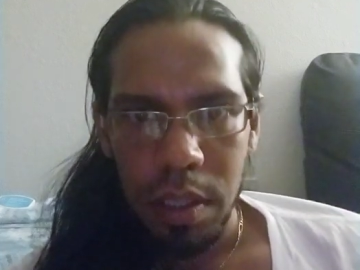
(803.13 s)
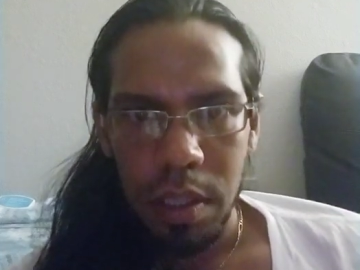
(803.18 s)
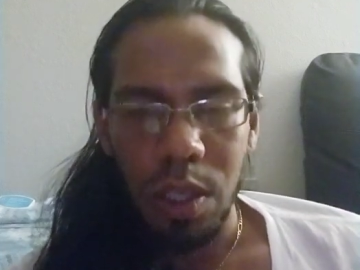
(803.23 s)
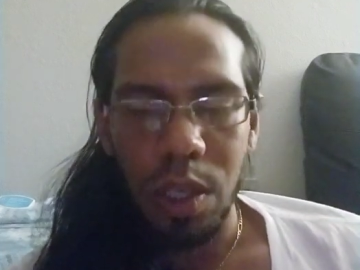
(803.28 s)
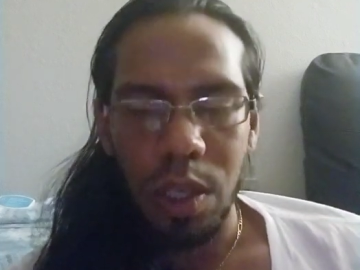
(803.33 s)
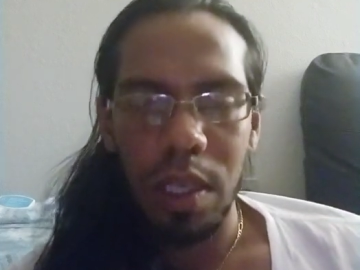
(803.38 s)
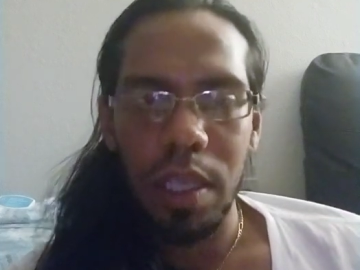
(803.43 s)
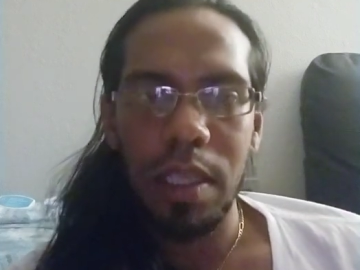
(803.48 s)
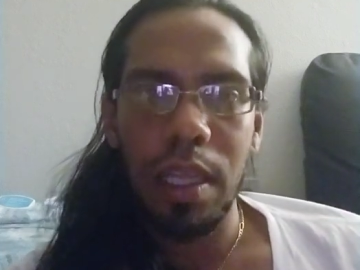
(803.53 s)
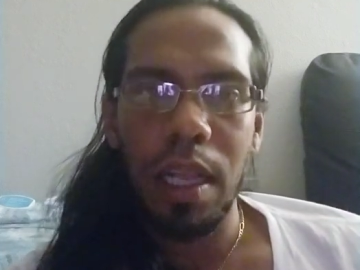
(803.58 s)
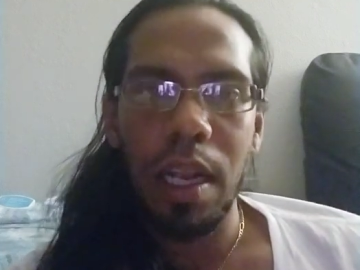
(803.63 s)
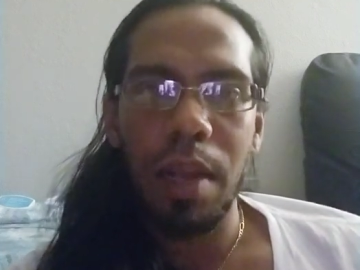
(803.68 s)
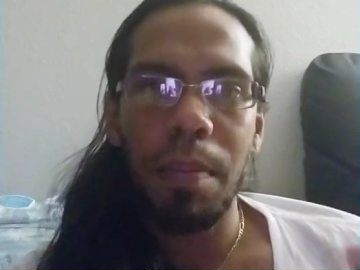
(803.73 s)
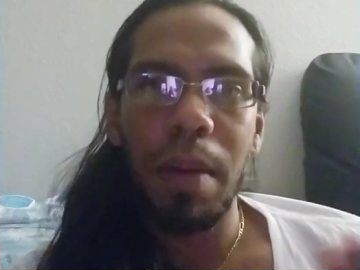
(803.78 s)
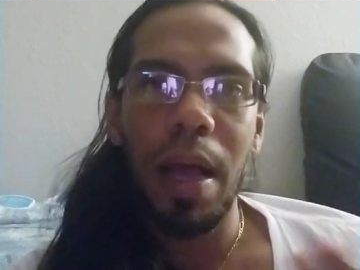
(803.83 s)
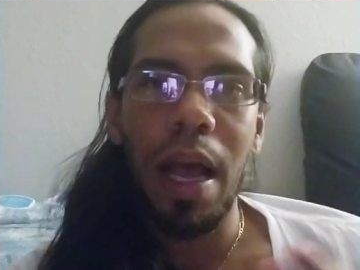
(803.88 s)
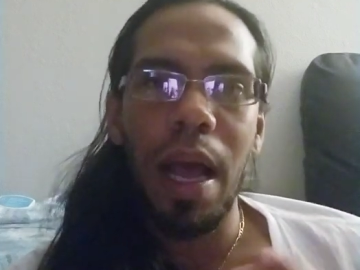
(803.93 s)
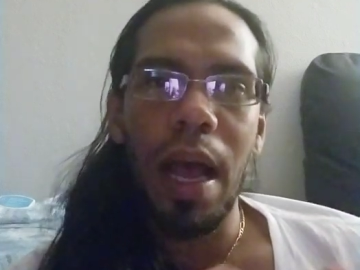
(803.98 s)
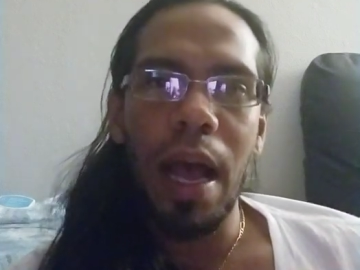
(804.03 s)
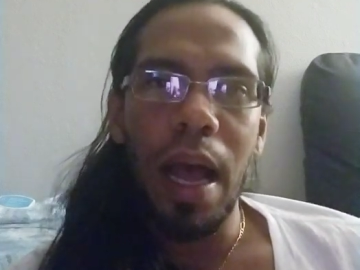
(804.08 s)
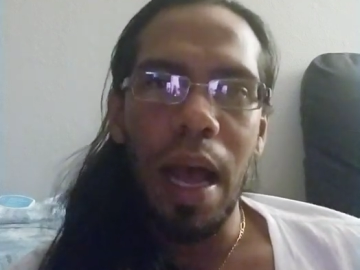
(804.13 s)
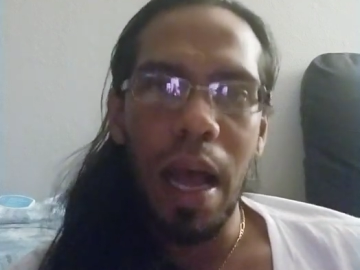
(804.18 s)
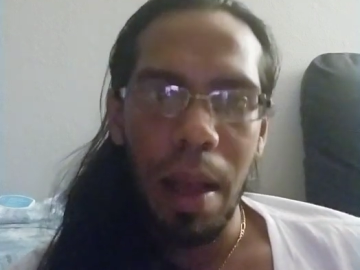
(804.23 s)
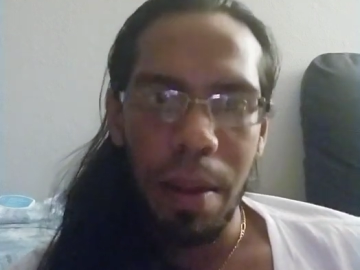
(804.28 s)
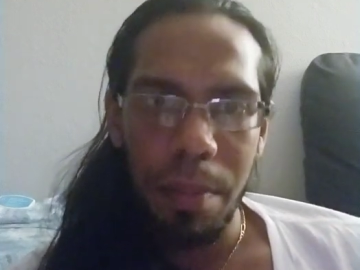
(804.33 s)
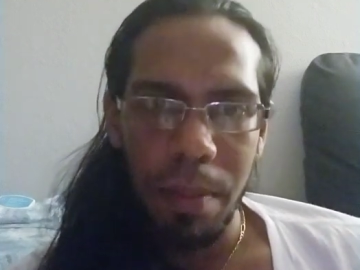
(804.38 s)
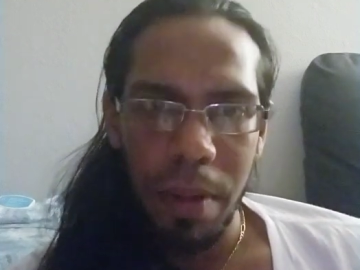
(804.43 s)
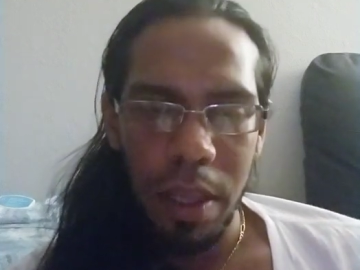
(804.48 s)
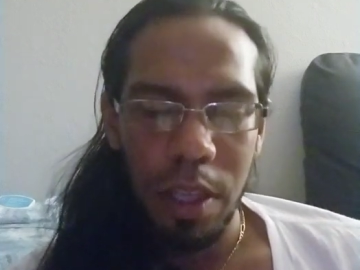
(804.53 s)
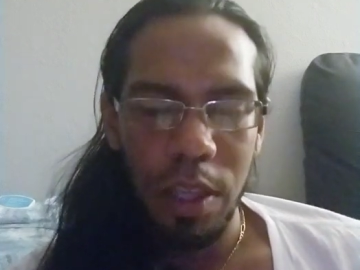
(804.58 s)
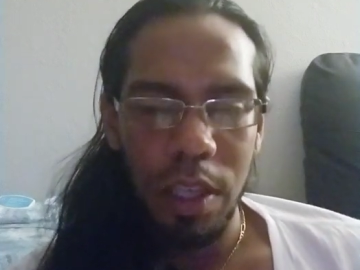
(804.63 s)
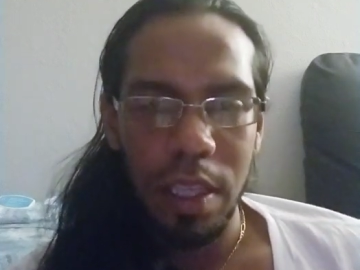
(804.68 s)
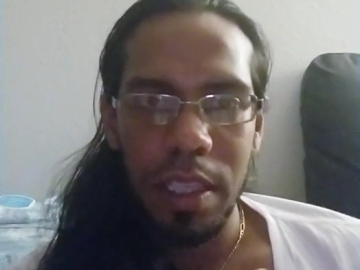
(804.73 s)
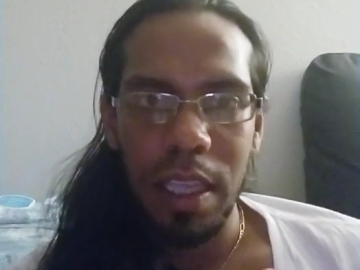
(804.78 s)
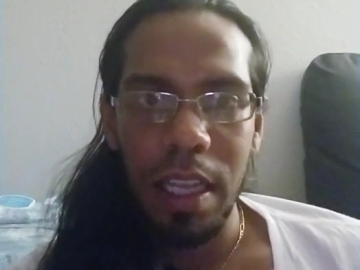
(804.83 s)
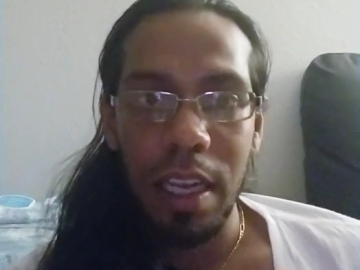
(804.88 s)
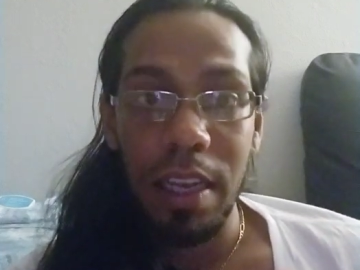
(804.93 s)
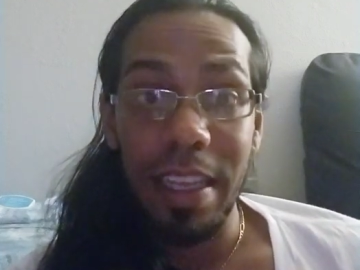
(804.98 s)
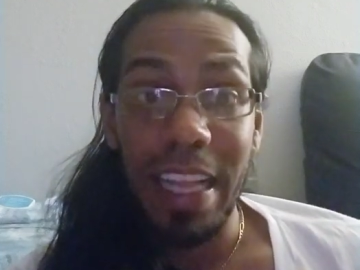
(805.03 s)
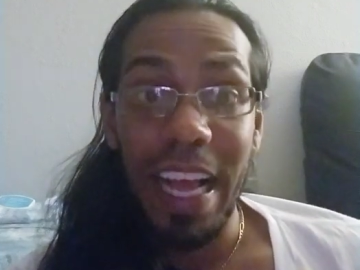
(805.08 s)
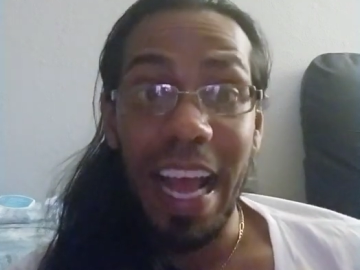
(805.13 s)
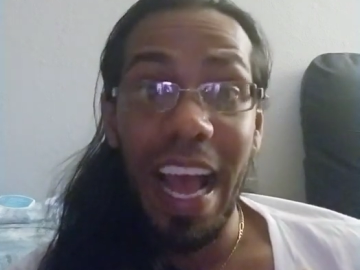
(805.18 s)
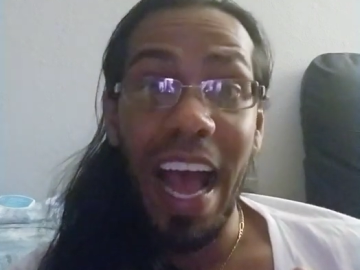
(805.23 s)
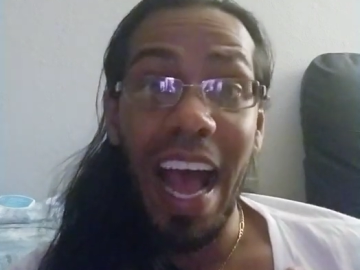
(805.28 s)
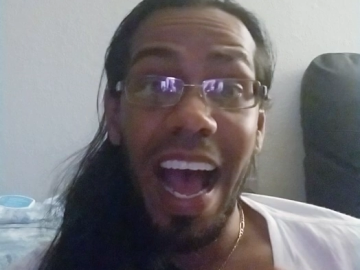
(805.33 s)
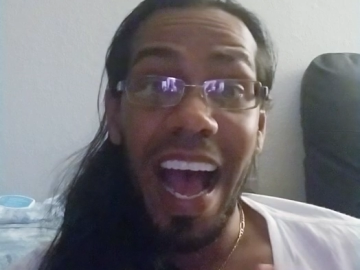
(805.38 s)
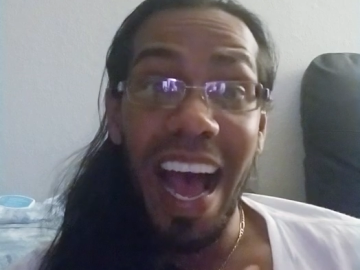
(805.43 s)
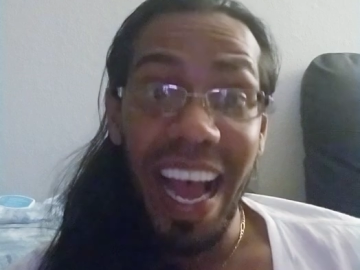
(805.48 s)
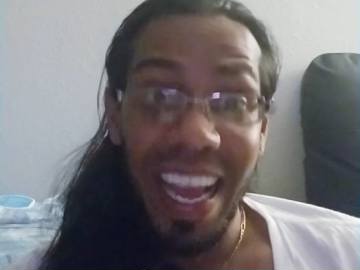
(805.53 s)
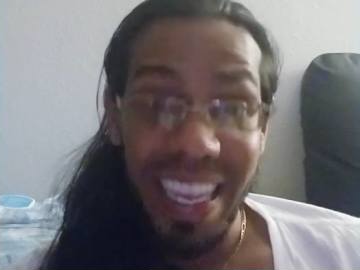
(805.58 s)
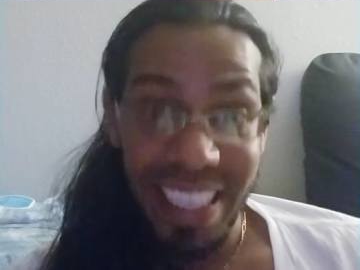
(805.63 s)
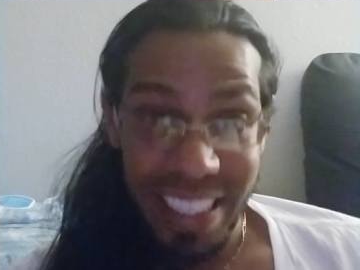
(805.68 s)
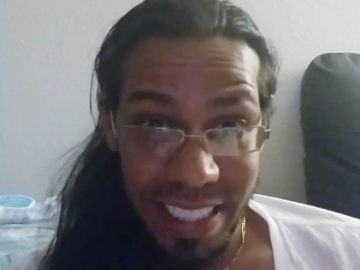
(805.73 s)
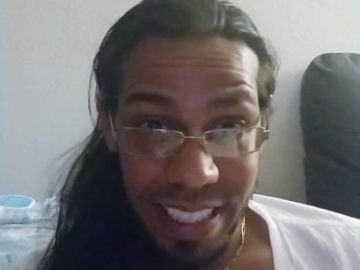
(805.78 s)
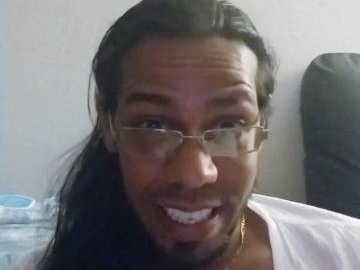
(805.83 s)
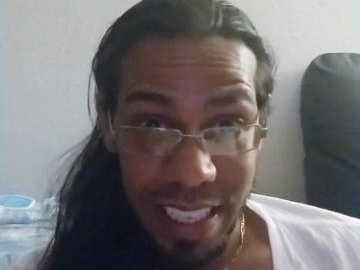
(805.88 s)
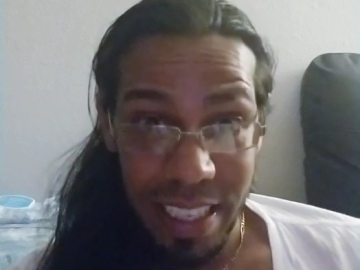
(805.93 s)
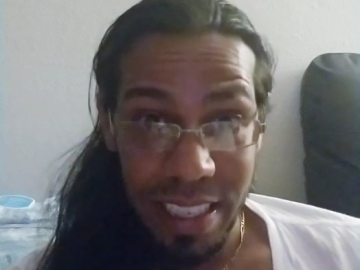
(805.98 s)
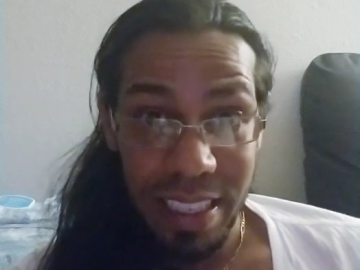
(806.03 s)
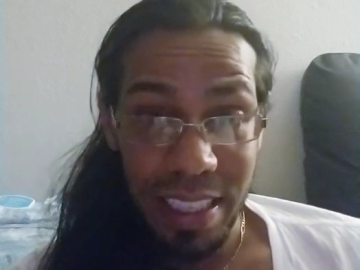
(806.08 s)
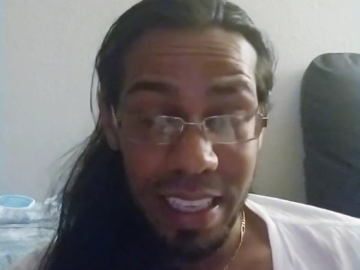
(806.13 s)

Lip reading: You can tell them, you can tell them that I said